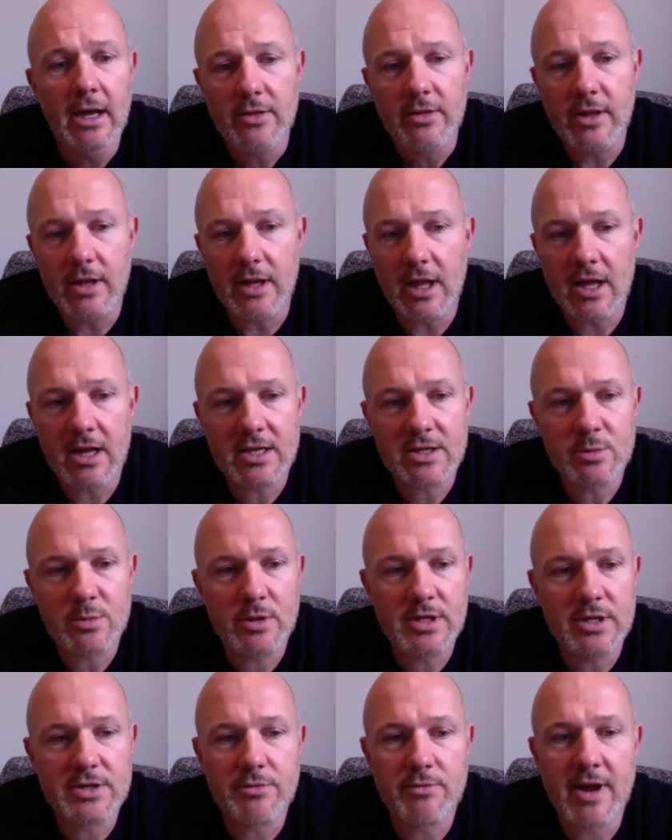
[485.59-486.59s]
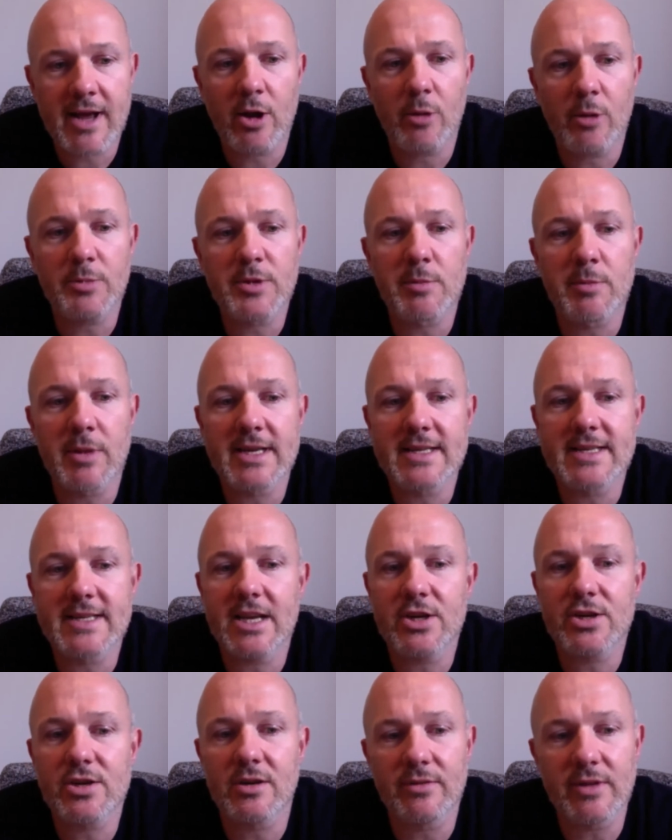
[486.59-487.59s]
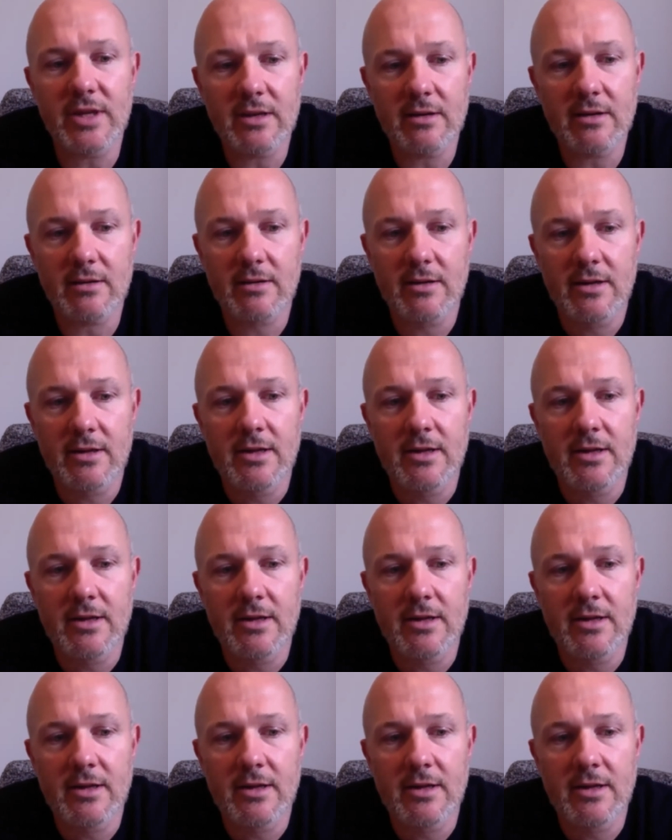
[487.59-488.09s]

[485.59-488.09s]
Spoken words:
The last one is around optimization of yield.